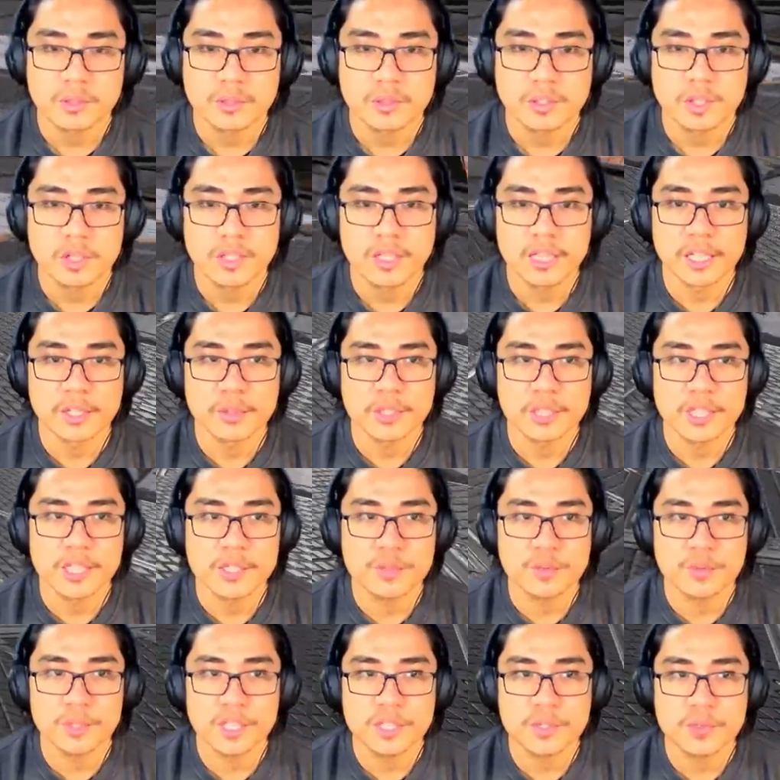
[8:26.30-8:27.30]
Hold on.
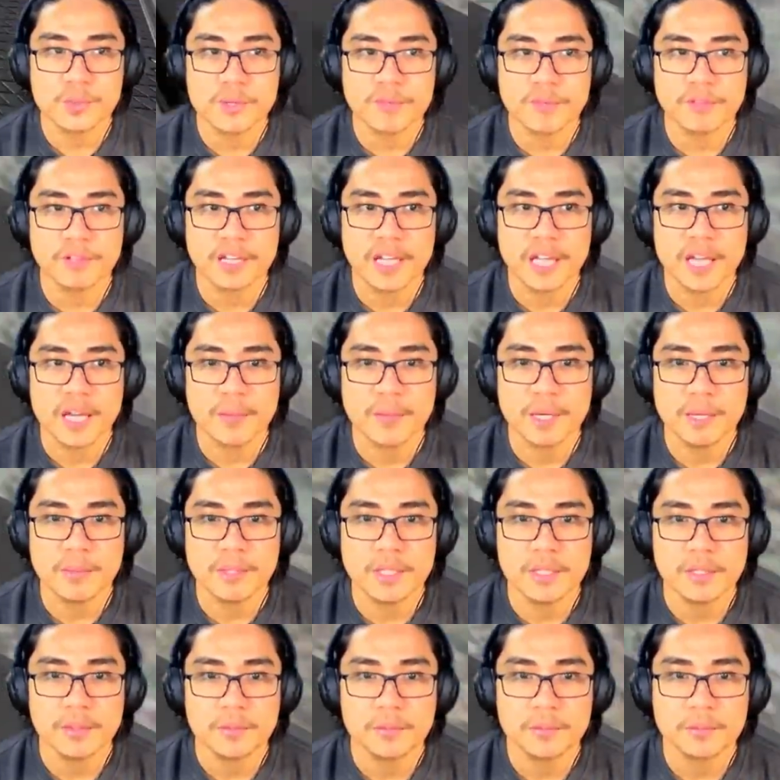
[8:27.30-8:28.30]
let's, Cam, let's wait oh, Cam, we're over
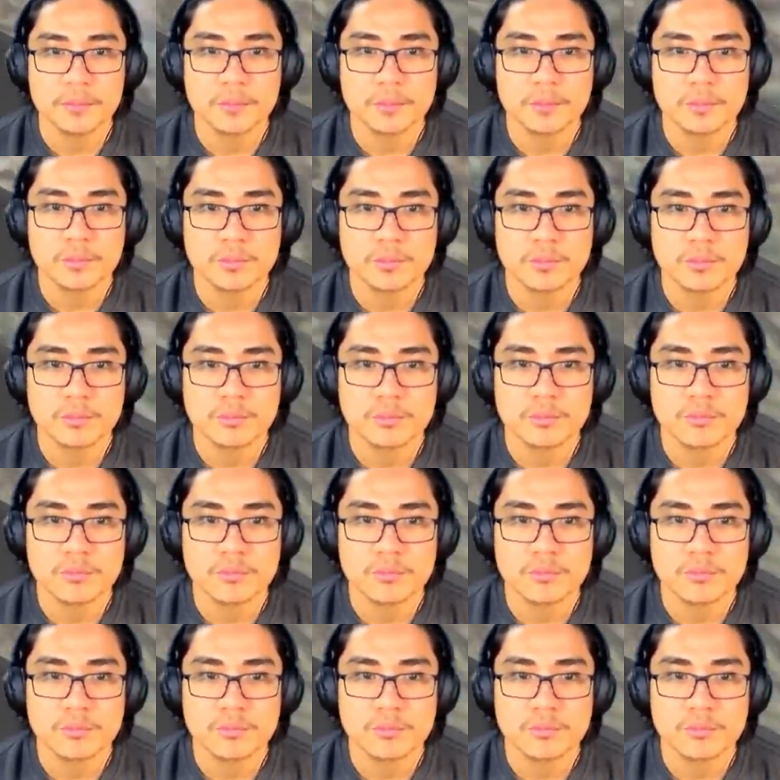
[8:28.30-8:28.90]
here. Cam. I'm, yeah.